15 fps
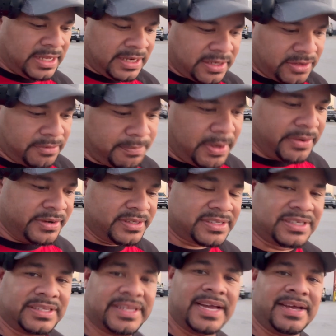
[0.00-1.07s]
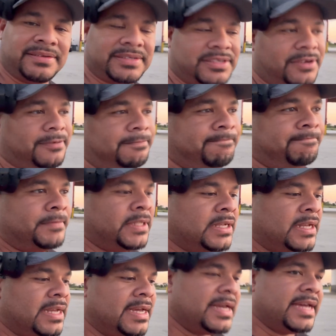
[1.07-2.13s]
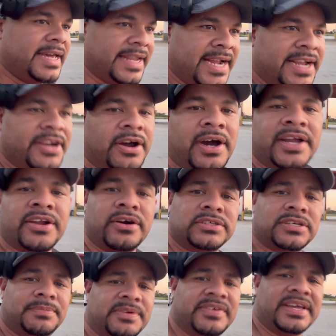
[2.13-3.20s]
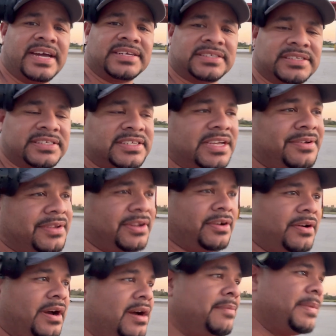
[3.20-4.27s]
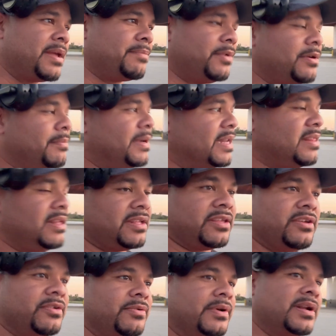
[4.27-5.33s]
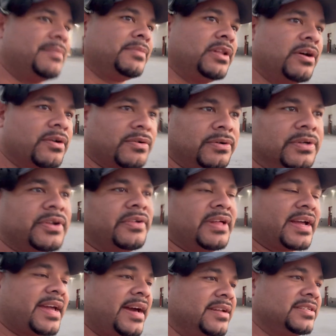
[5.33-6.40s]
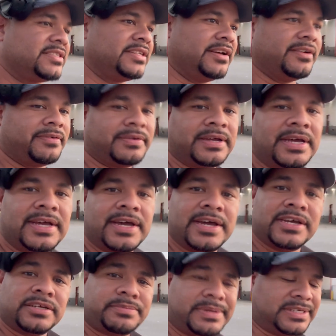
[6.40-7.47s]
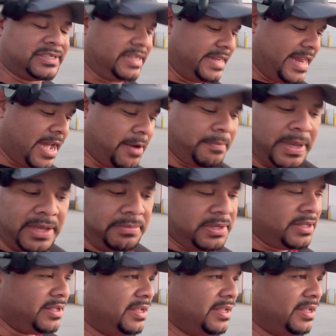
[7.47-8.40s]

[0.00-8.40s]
Little bonus on that. So, and I know some of you guys are gonna say, I'll make more money than you when I'm local and all that kind of stuff, especially now, maybe.